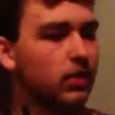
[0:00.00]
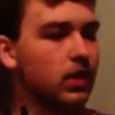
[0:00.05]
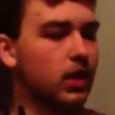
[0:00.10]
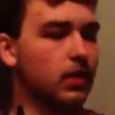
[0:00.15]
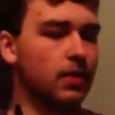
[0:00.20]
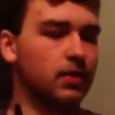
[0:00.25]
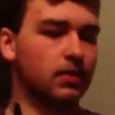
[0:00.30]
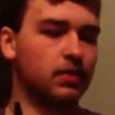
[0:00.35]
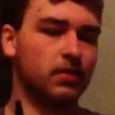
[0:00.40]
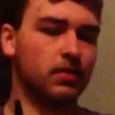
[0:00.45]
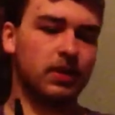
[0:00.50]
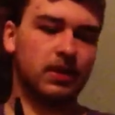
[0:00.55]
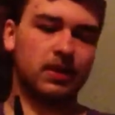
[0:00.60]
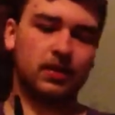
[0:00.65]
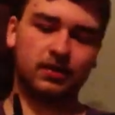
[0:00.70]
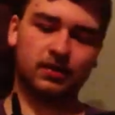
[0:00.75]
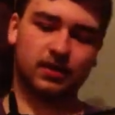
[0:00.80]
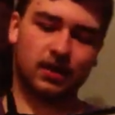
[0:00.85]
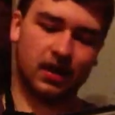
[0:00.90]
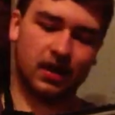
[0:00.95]
come up to me
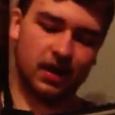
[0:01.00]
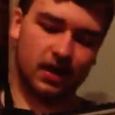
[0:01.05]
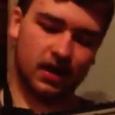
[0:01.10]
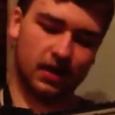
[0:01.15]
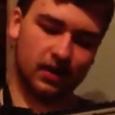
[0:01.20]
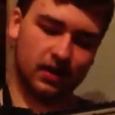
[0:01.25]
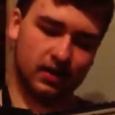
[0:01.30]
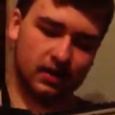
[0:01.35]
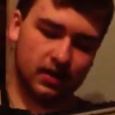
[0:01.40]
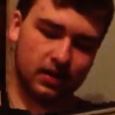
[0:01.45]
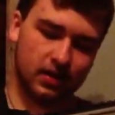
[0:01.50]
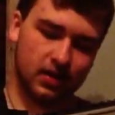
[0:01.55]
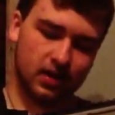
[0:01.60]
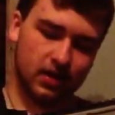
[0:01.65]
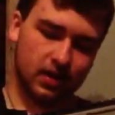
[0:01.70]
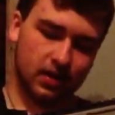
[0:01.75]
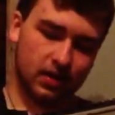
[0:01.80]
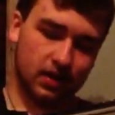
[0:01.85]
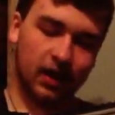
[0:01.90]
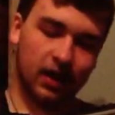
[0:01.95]
and say,
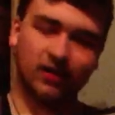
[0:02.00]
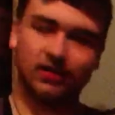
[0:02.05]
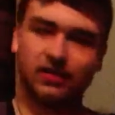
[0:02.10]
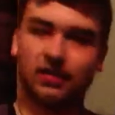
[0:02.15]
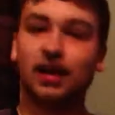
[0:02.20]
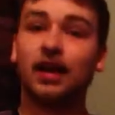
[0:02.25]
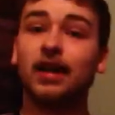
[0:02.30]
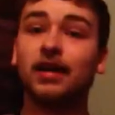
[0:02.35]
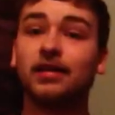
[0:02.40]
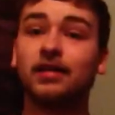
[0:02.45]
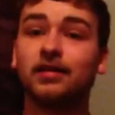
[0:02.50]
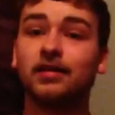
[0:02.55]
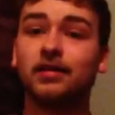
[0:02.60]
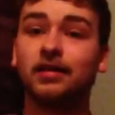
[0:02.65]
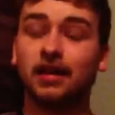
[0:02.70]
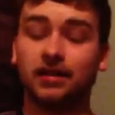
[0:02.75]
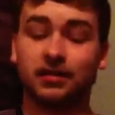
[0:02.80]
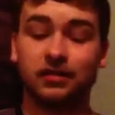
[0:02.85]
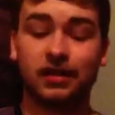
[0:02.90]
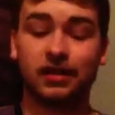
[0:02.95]
nice gun,
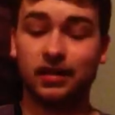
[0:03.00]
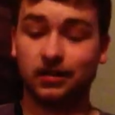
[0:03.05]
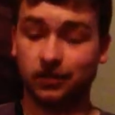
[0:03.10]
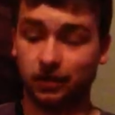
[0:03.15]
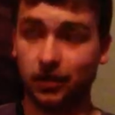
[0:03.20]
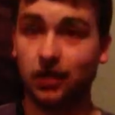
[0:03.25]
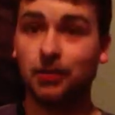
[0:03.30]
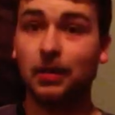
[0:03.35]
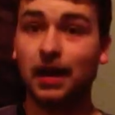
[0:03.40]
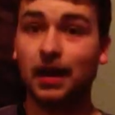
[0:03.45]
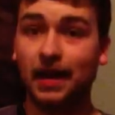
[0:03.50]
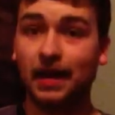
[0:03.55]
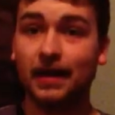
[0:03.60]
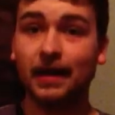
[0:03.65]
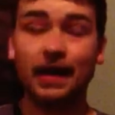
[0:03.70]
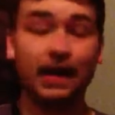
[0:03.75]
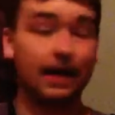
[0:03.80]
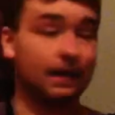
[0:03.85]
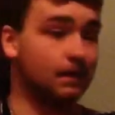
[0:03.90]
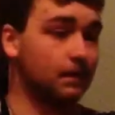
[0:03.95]
I'll say, look at my
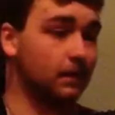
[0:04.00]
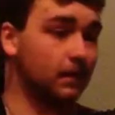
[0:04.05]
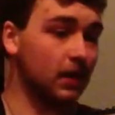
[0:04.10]
AK.